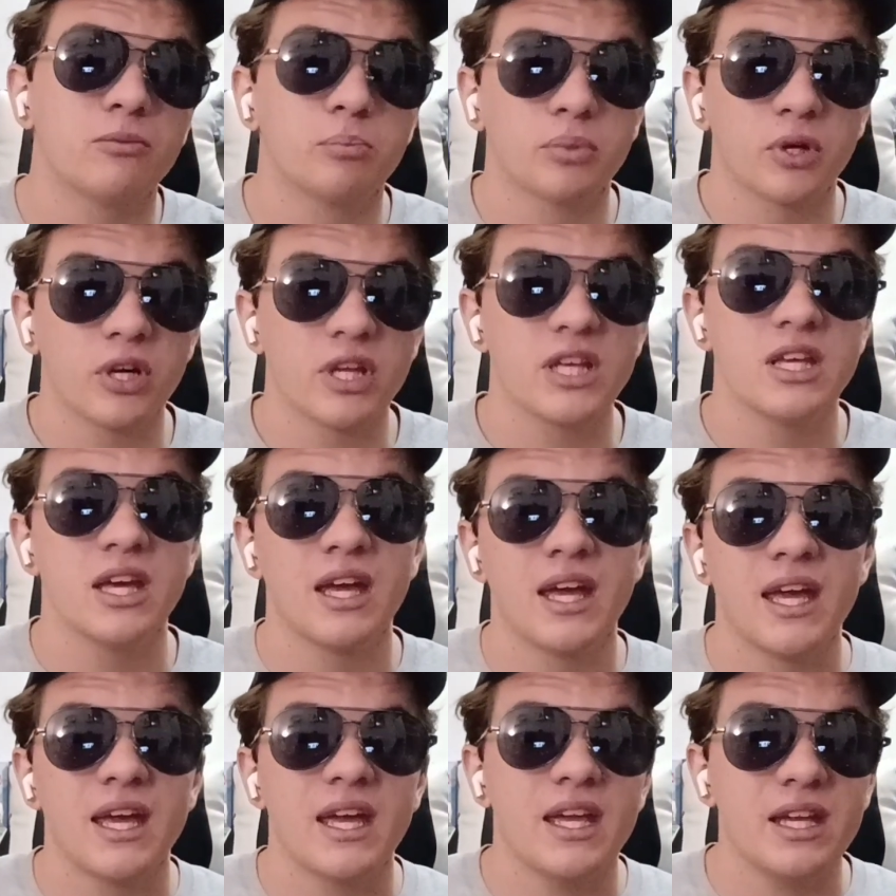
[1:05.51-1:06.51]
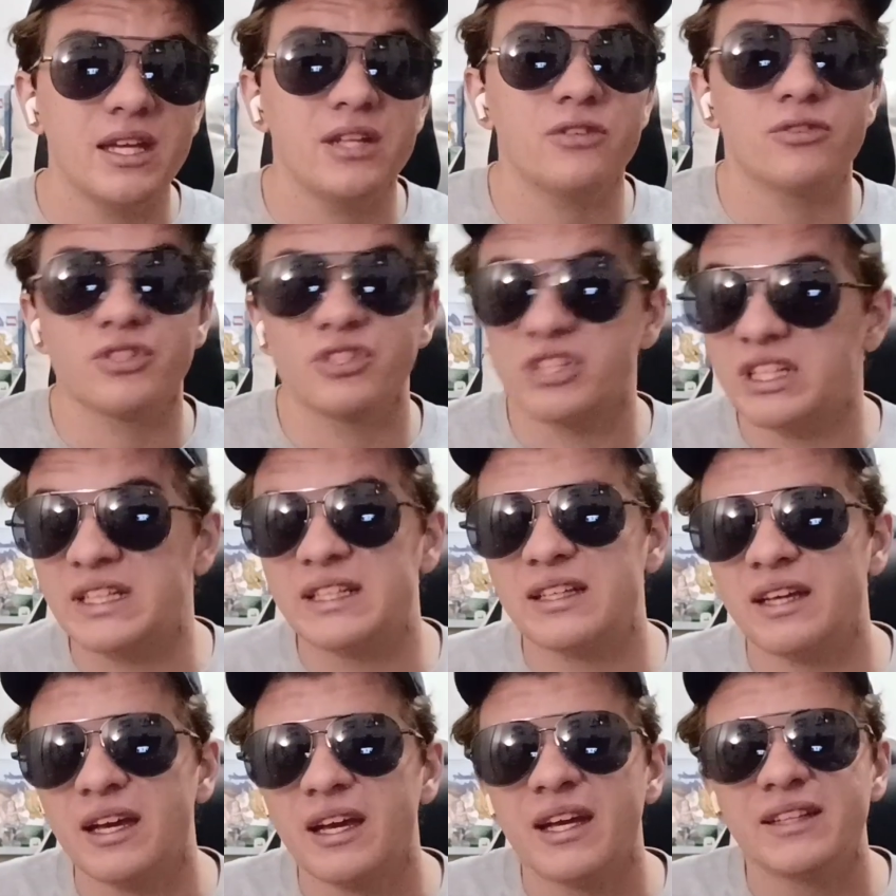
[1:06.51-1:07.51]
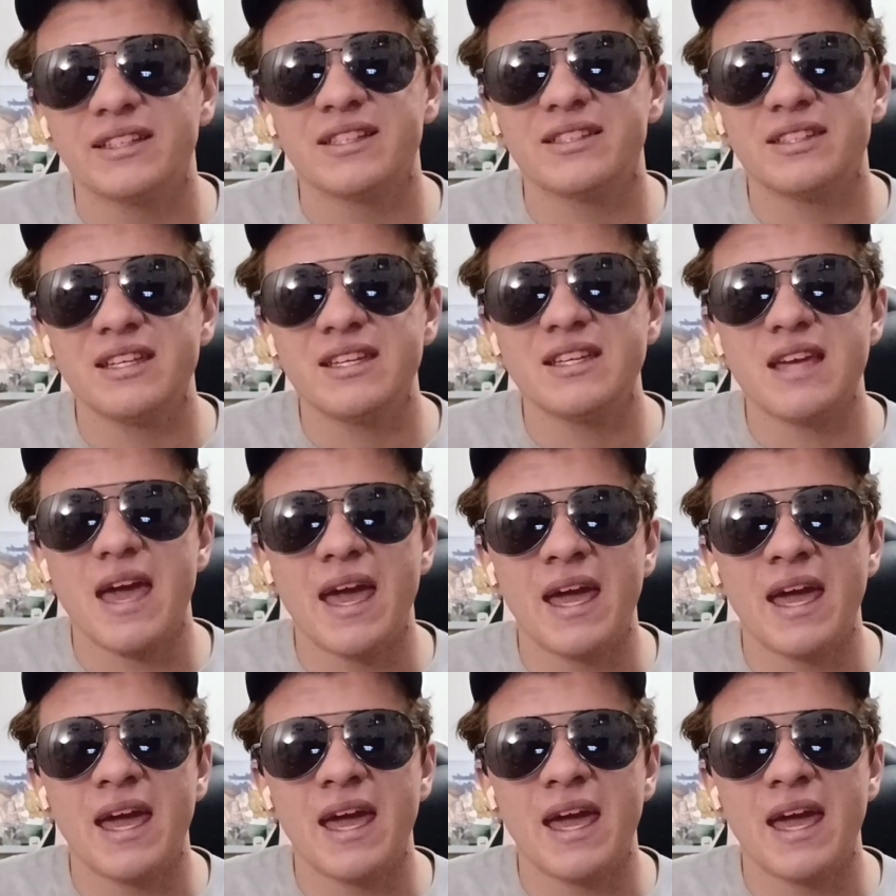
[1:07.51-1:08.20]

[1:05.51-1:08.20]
pretty interesting to see.